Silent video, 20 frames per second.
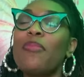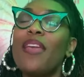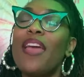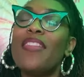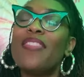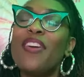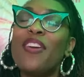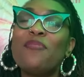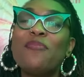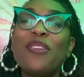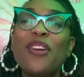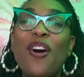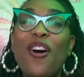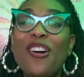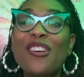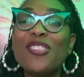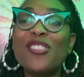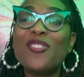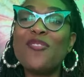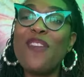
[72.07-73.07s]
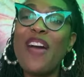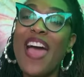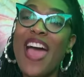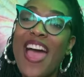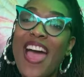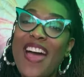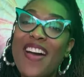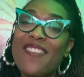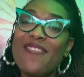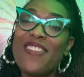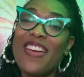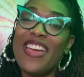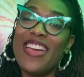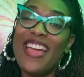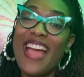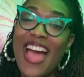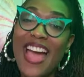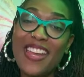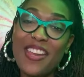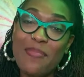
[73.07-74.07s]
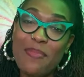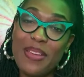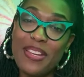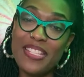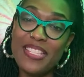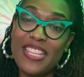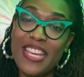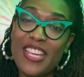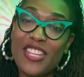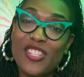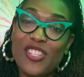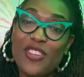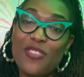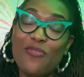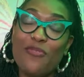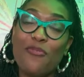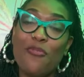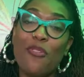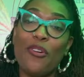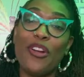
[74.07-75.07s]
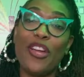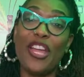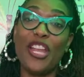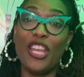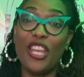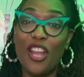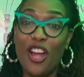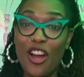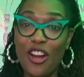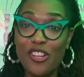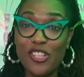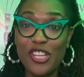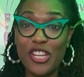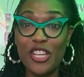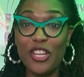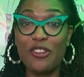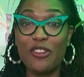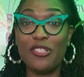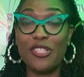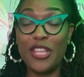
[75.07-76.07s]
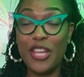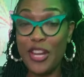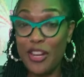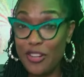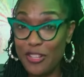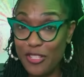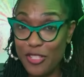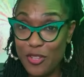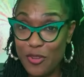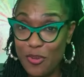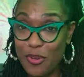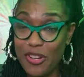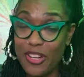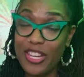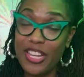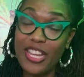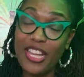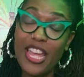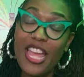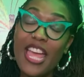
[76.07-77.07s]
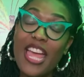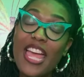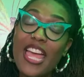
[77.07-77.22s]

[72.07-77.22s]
And then we also have a guided meditation for enlarging your territory